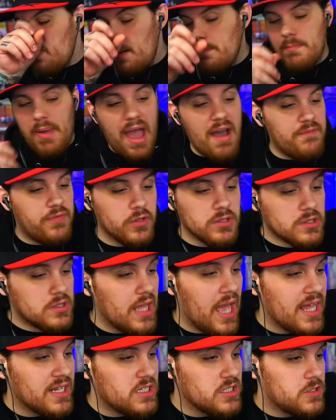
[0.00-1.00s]
baffled
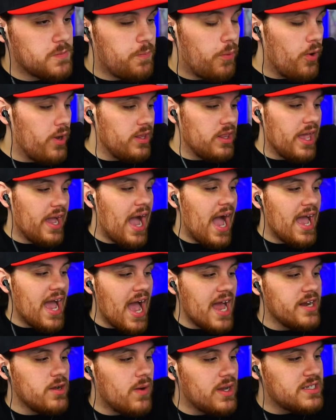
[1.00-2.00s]
at this point. Like
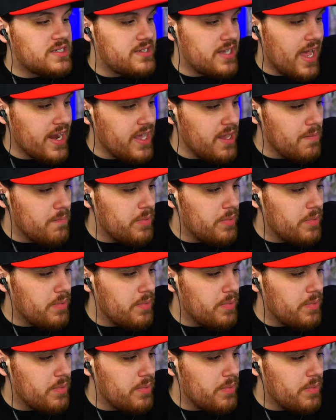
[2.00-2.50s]
I know I said it,